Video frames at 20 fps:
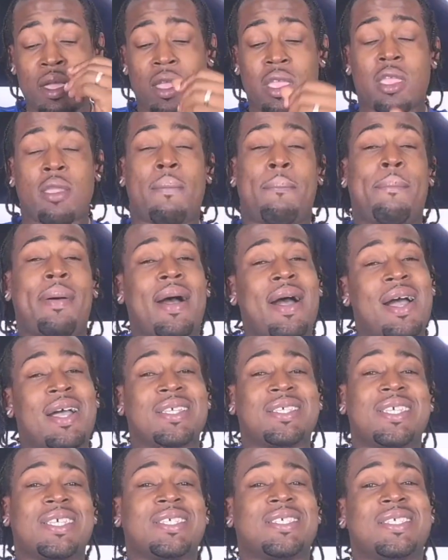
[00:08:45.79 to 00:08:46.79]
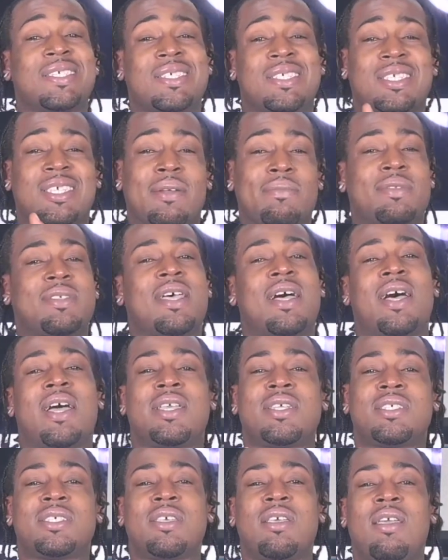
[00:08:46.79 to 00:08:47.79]
your pawns is
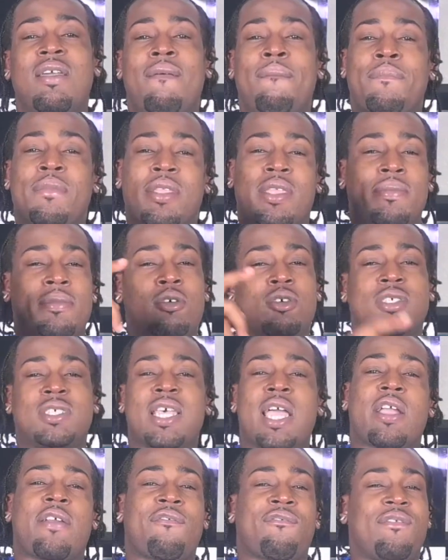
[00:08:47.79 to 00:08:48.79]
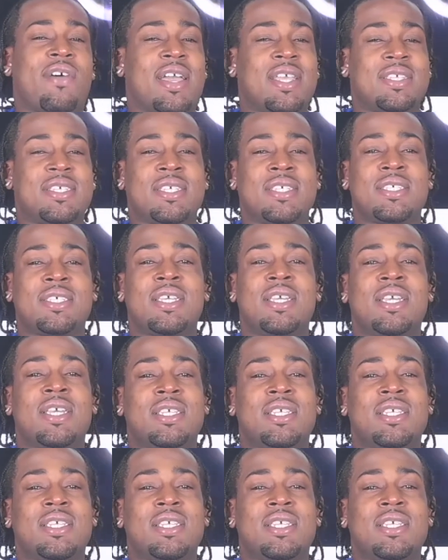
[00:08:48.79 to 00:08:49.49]
sometimes them your sacrifices.